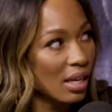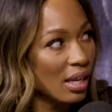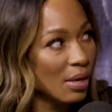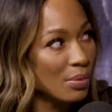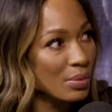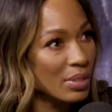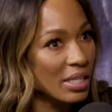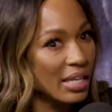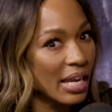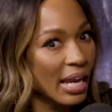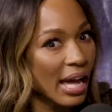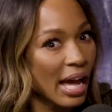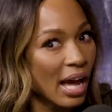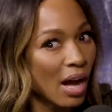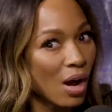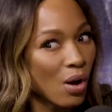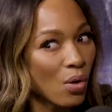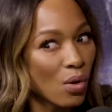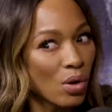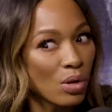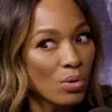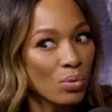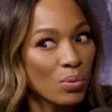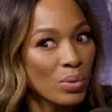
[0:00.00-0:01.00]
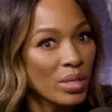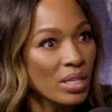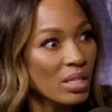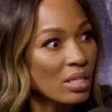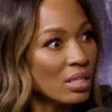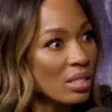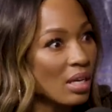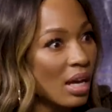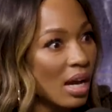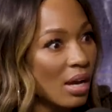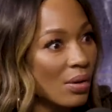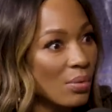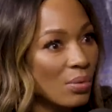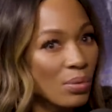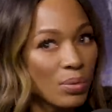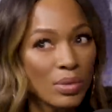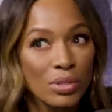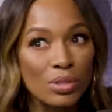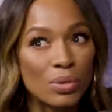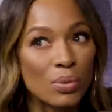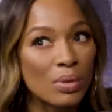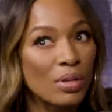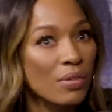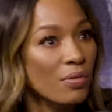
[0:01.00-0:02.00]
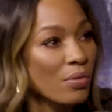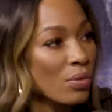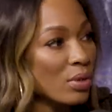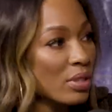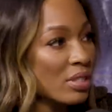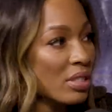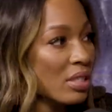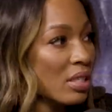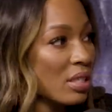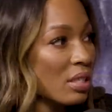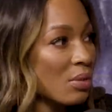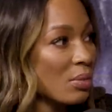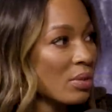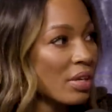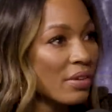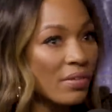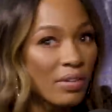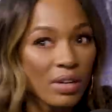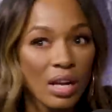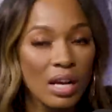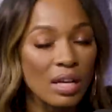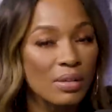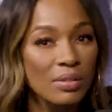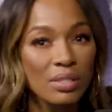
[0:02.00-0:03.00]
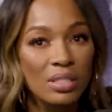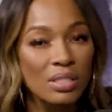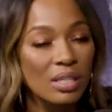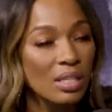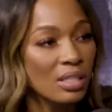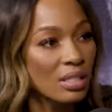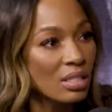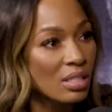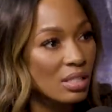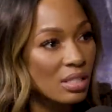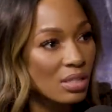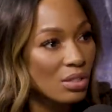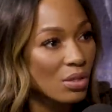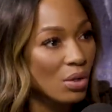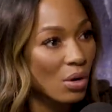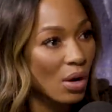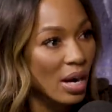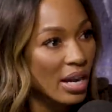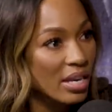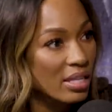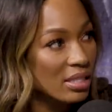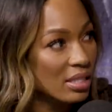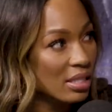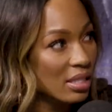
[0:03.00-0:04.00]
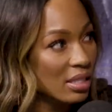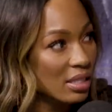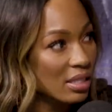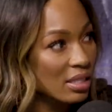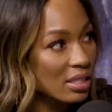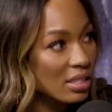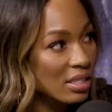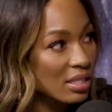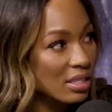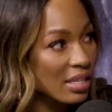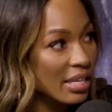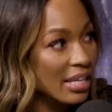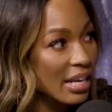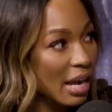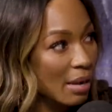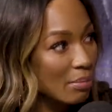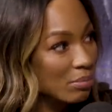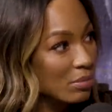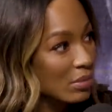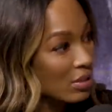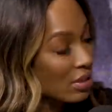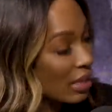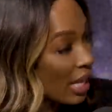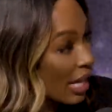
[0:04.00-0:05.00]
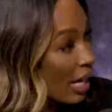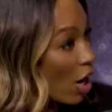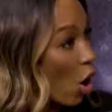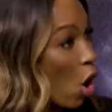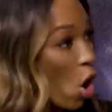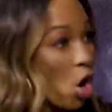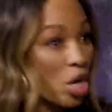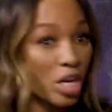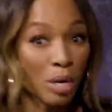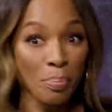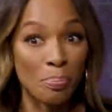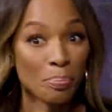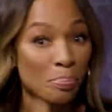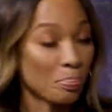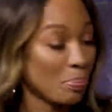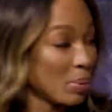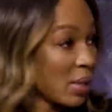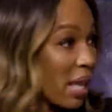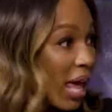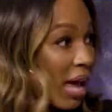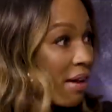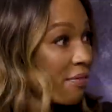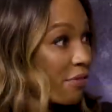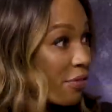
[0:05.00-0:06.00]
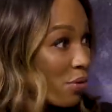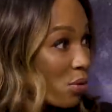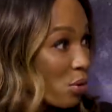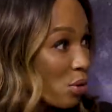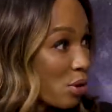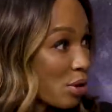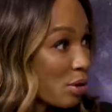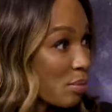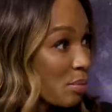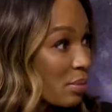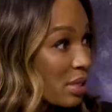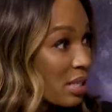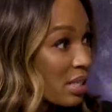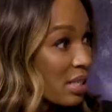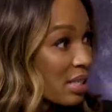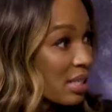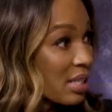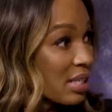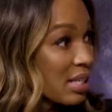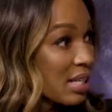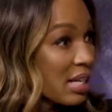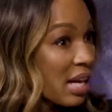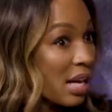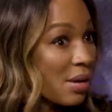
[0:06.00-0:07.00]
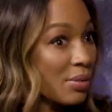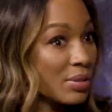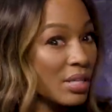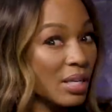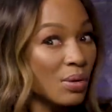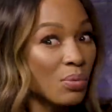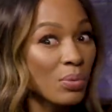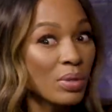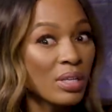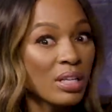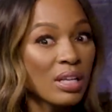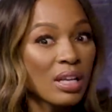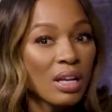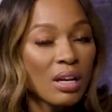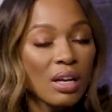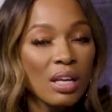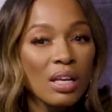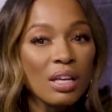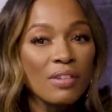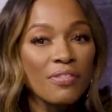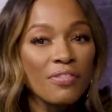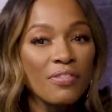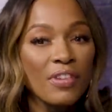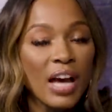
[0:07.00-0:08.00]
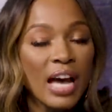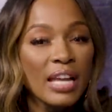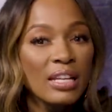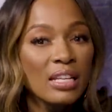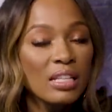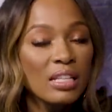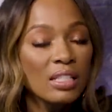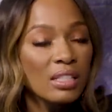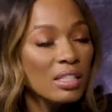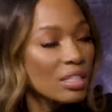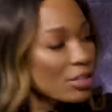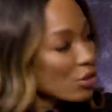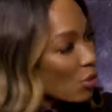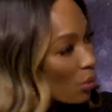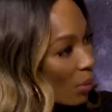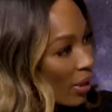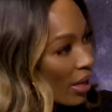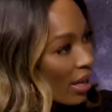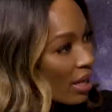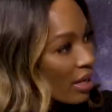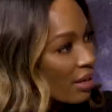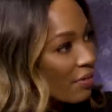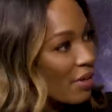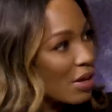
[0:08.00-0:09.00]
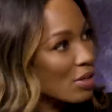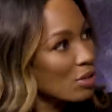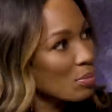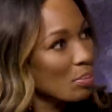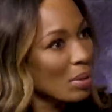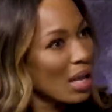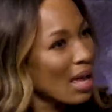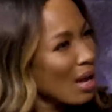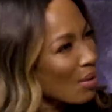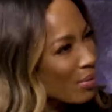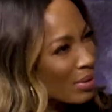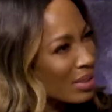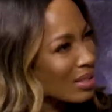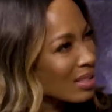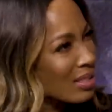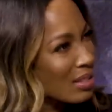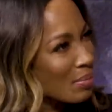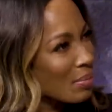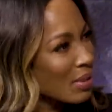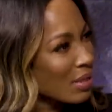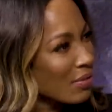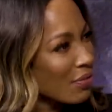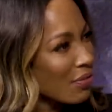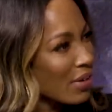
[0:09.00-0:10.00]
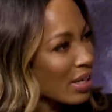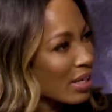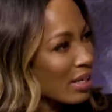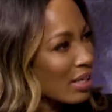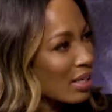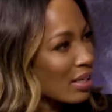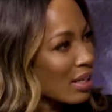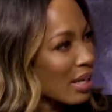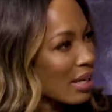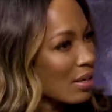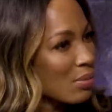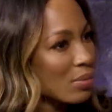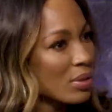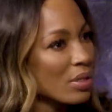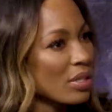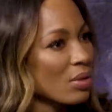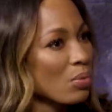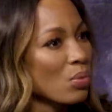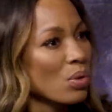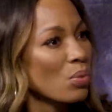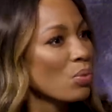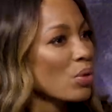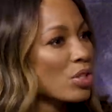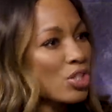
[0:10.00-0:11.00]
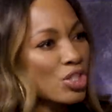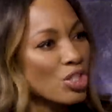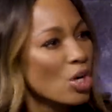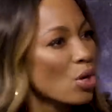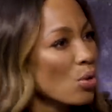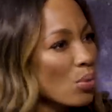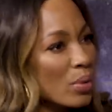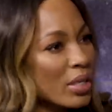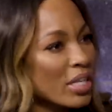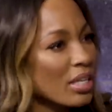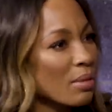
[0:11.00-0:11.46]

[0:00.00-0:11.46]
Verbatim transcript: I was like, how are we? How are we 2014? Whatever. I was just like, this is crazy. This is, and I'm like on a platform. Right. I was like, would he? If I didn't look the way I, if I was blind, would this be funny? Like, would he? What, what joke would